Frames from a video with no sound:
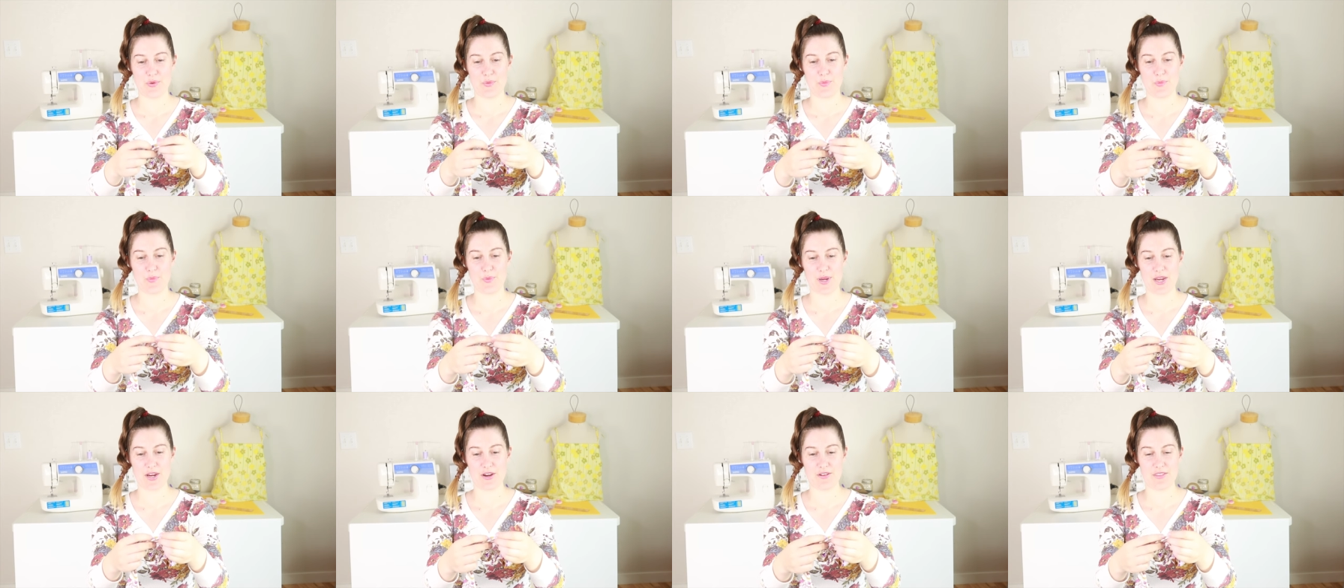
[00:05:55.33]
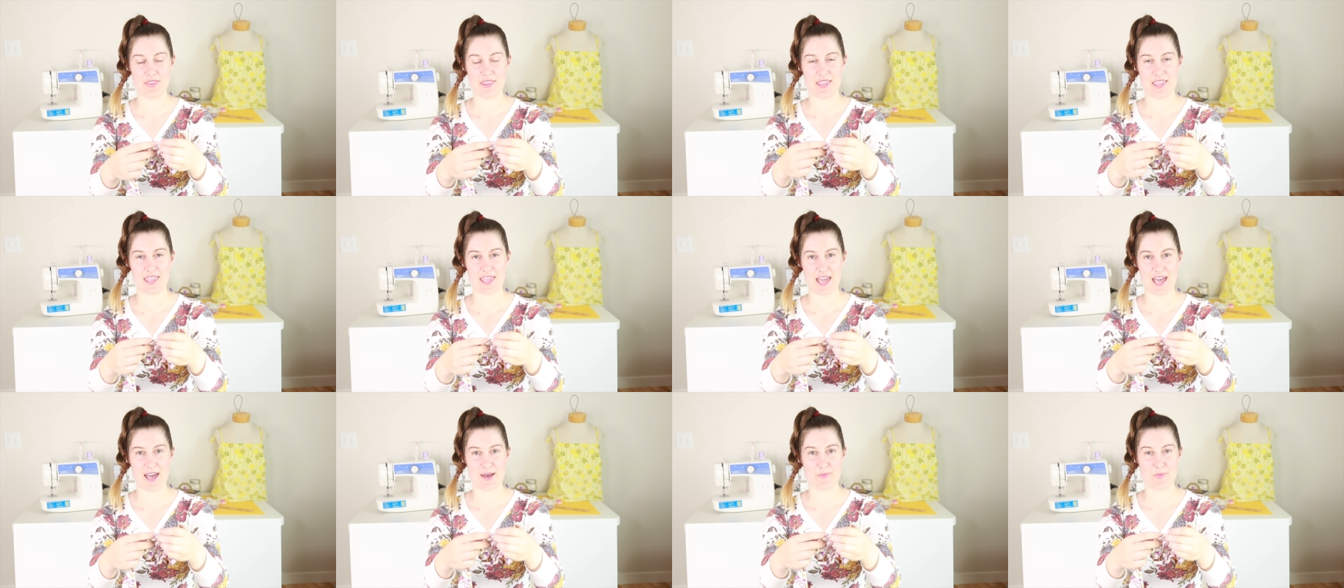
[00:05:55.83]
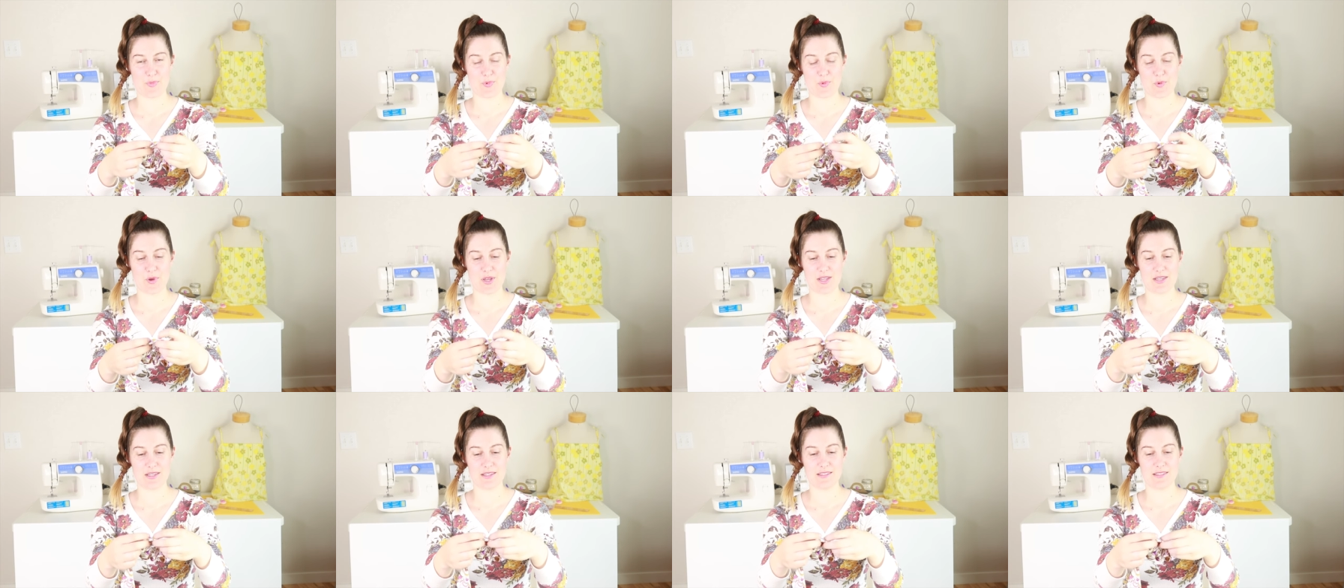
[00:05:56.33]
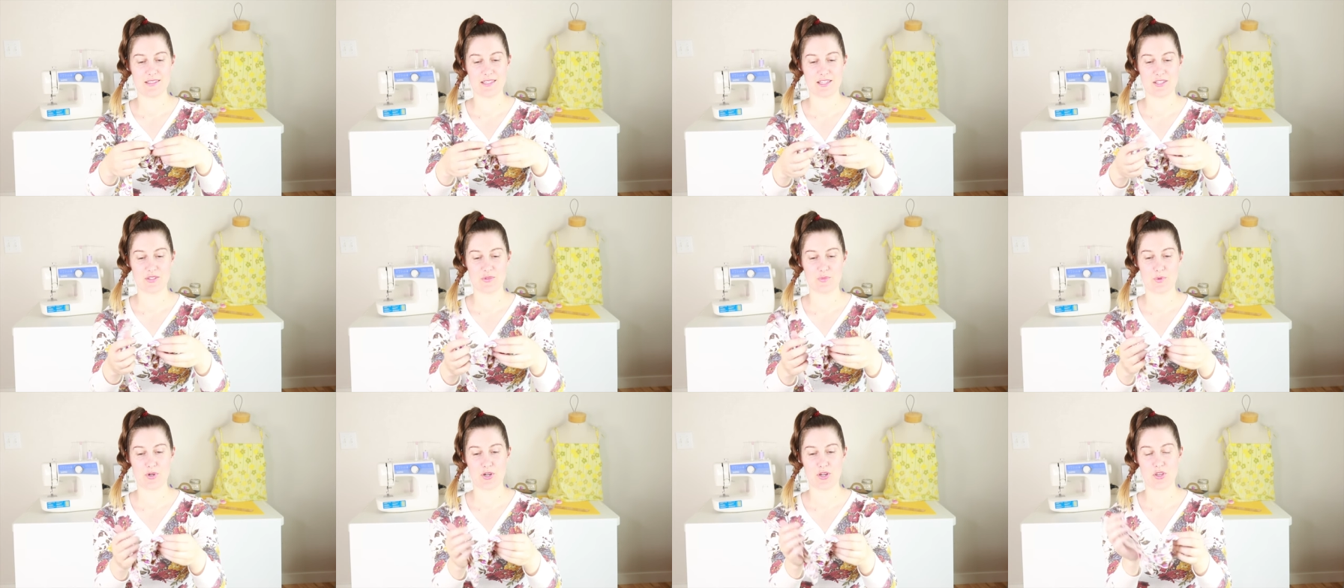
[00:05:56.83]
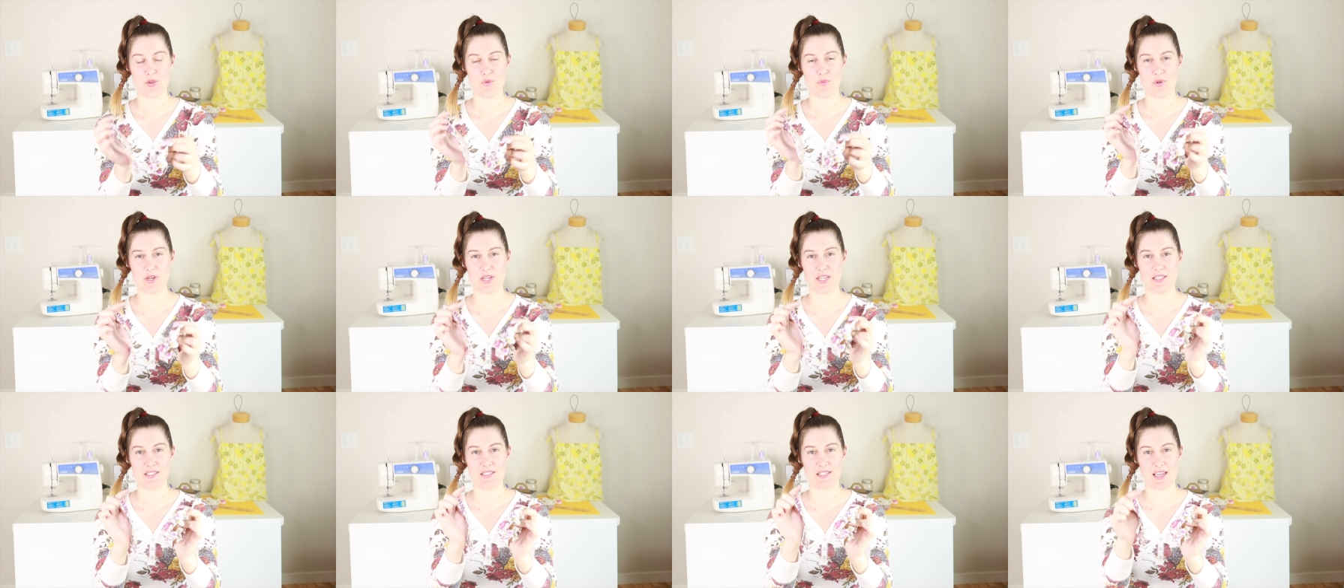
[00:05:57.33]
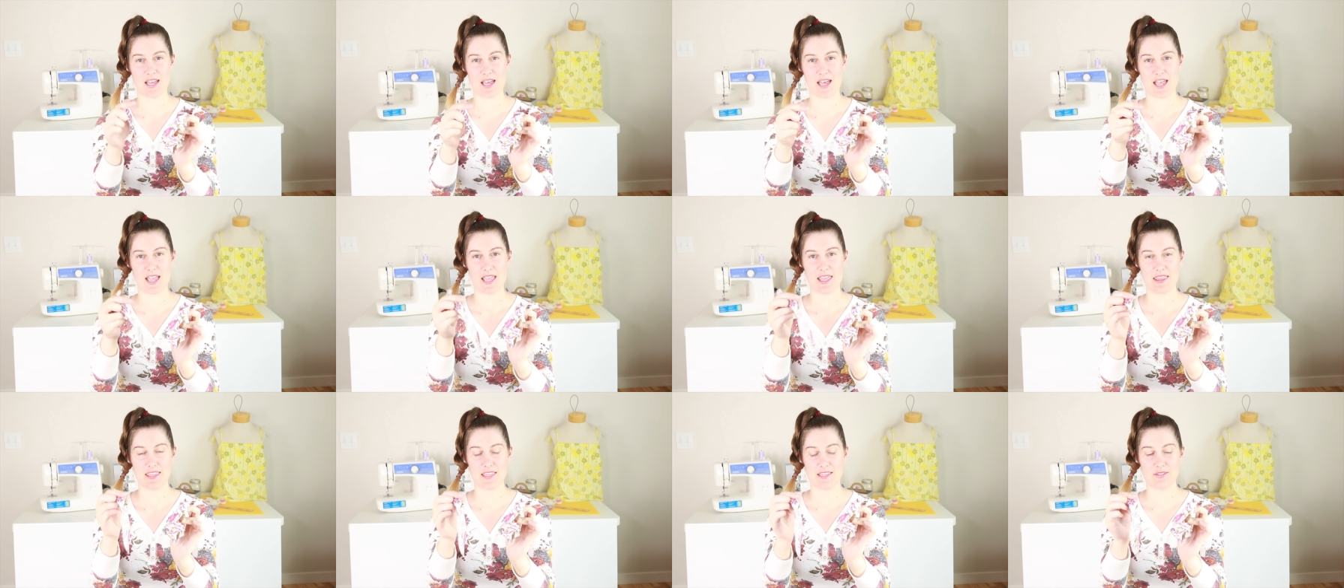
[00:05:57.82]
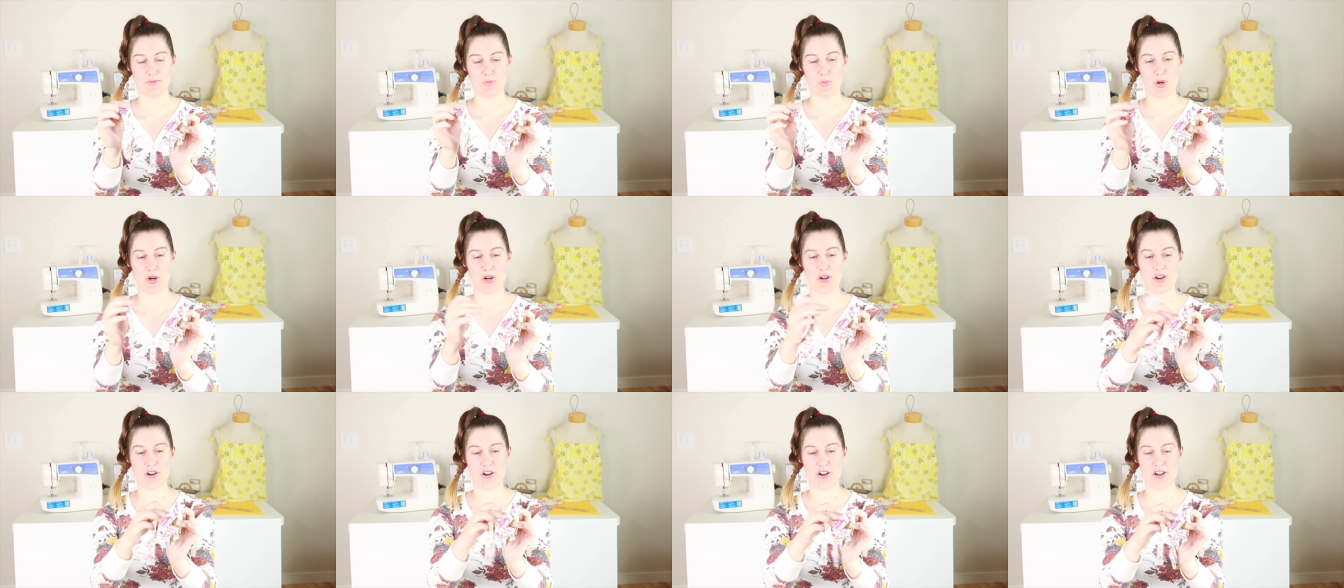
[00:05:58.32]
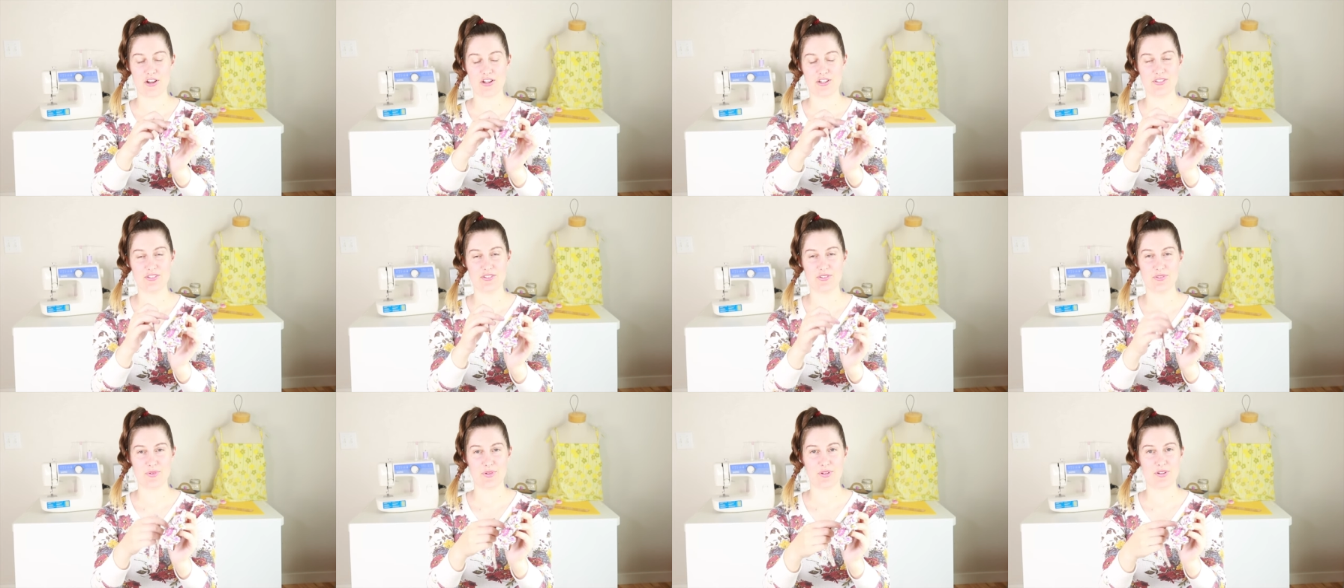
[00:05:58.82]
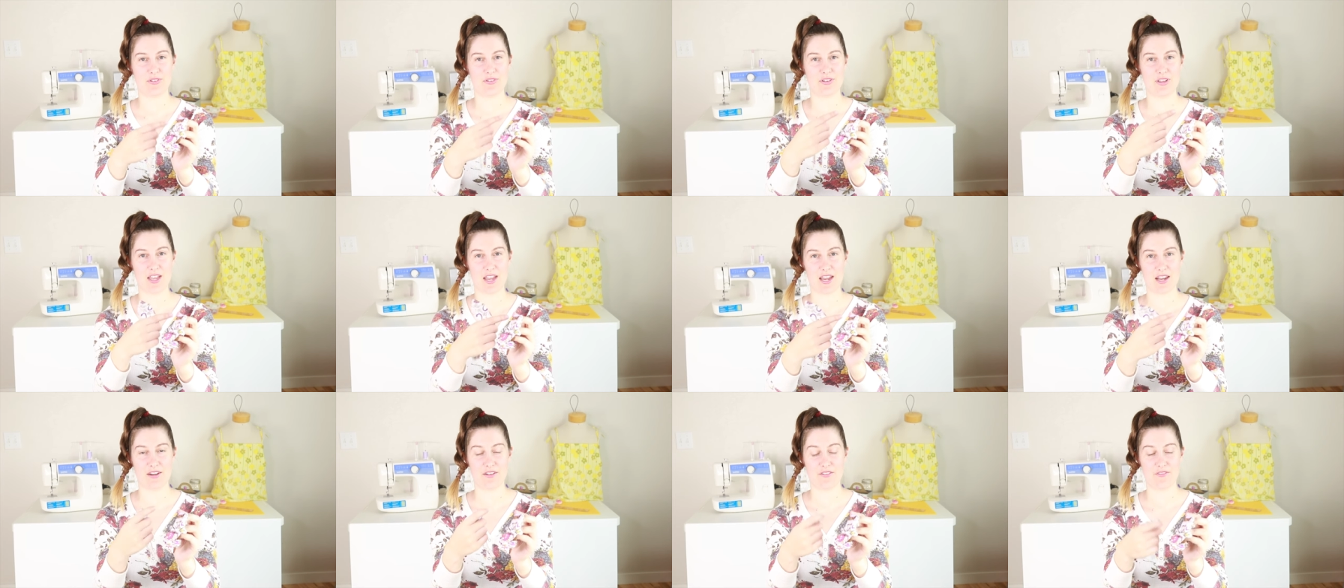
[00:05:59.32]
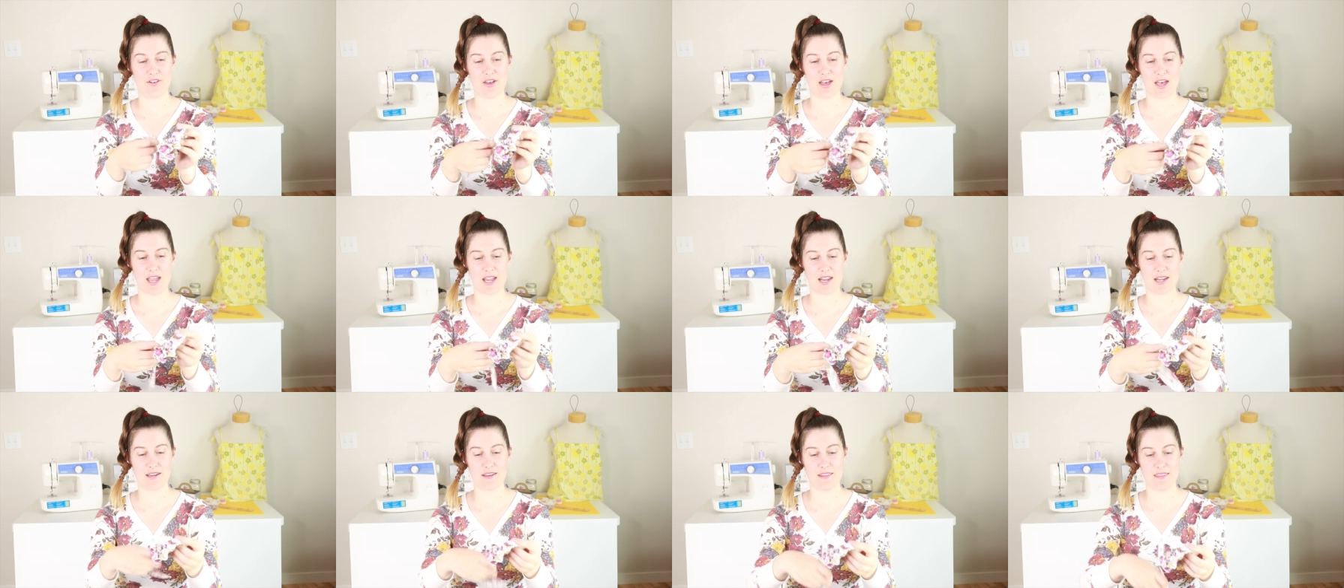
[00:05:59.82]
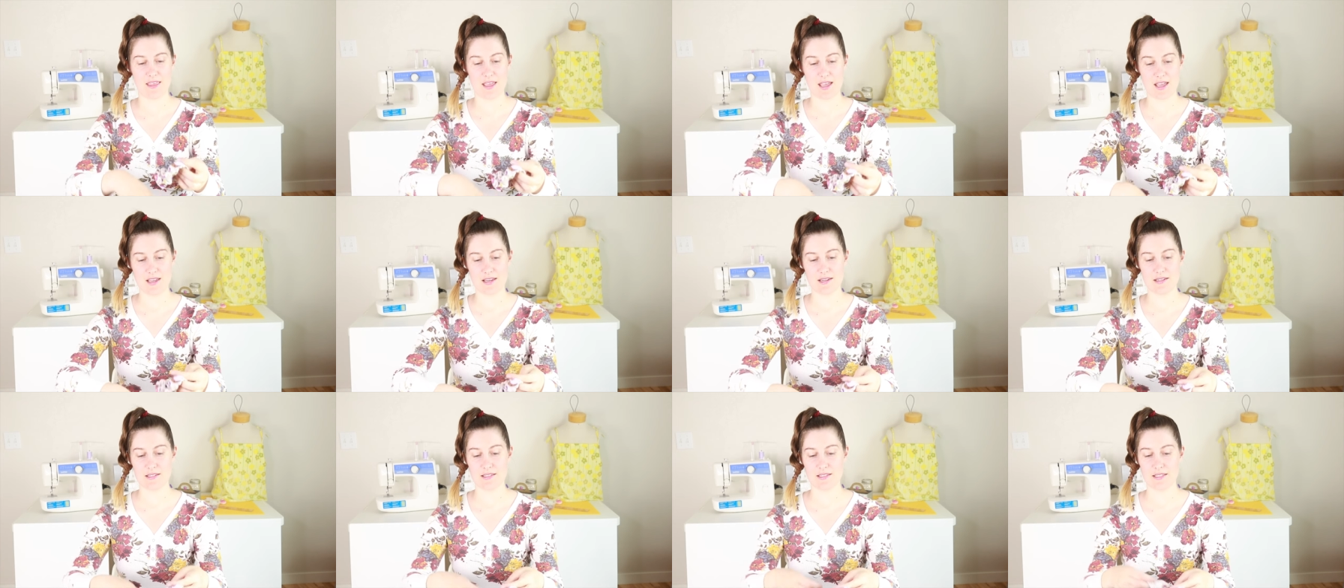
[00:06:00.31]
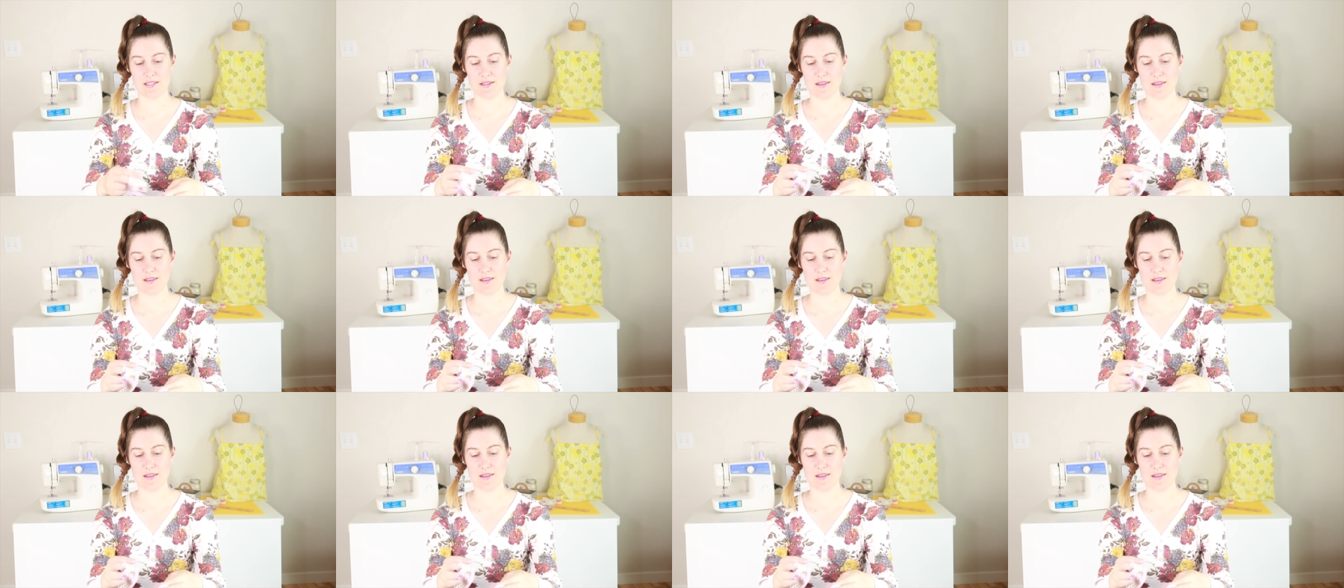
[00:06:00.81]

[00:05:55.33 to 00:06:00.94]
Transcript: where the gap was is where you want to tie this part on, so it'll kind of hide that.